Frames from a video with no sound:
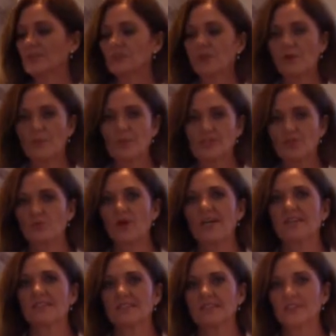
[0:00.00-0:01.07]
So much
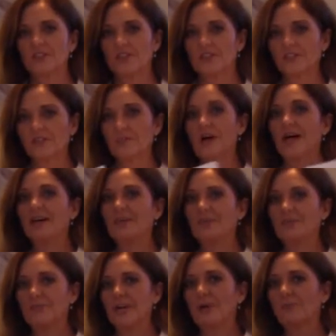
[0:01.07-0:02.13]
waste. They started to
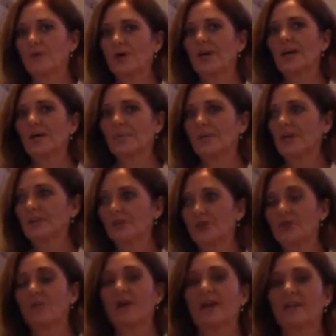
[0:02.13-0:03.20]
pile the paper up
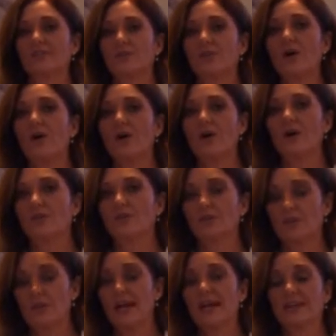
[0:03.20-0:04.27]
under a glass wall
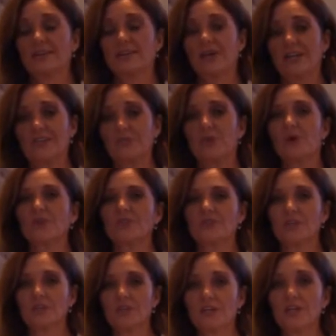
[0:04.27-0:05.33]
or behind a glass wall
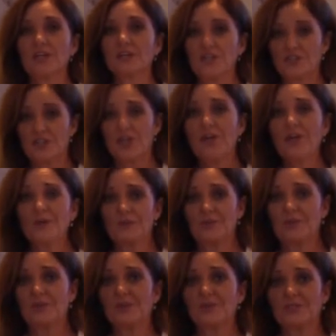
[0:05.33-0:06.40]
to show
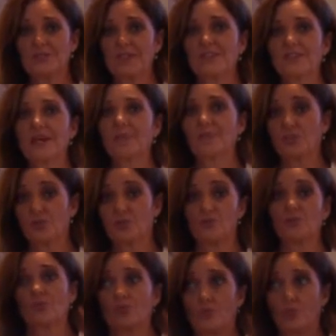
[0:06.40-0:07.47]
students, here's how much
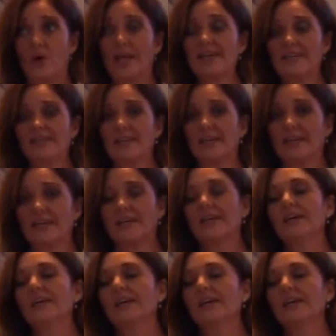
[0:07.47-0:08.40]
we're wasting.